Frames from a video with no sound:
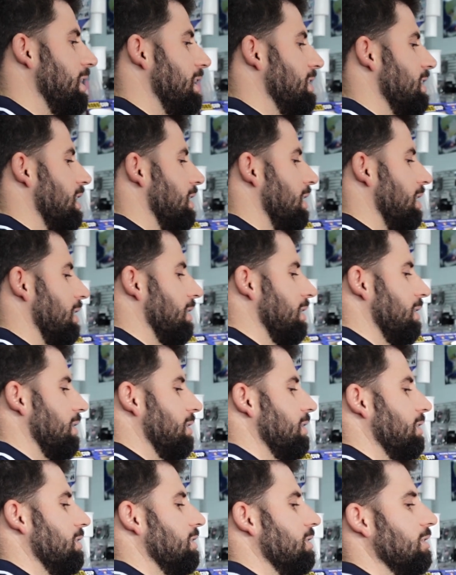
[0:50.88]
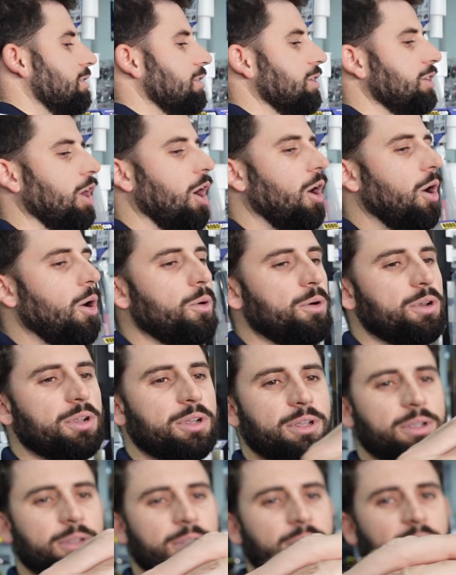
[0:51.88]
then your gold.
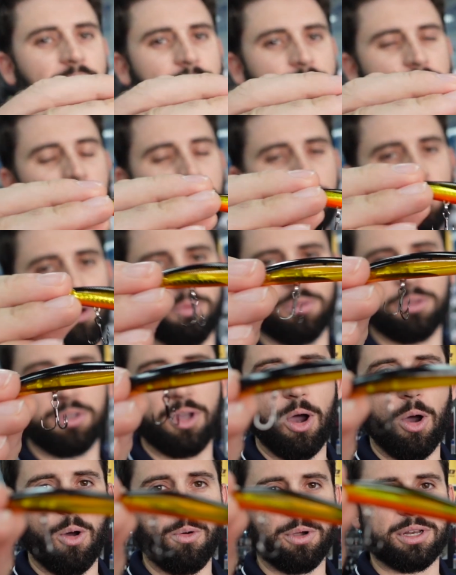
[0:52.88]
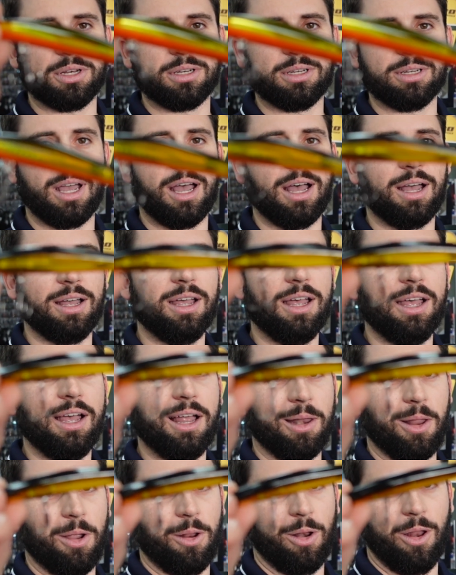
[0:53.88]
You can never go wrong with gold in low
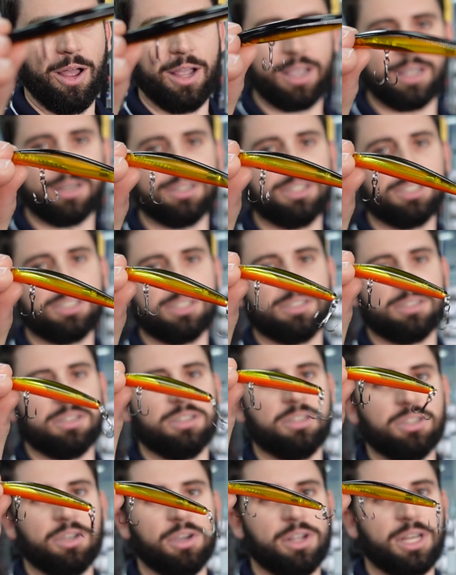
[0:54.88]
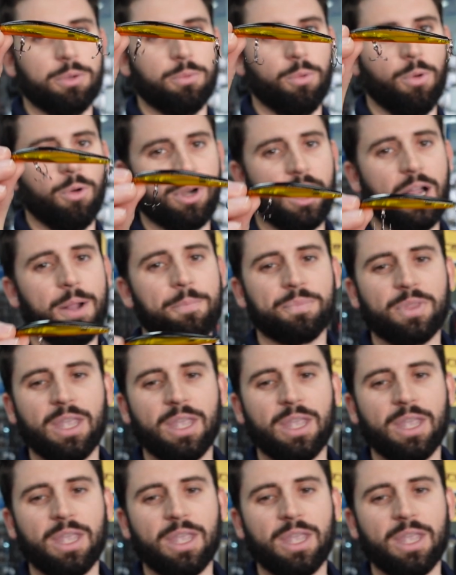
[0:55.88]
light conditions and dirty water.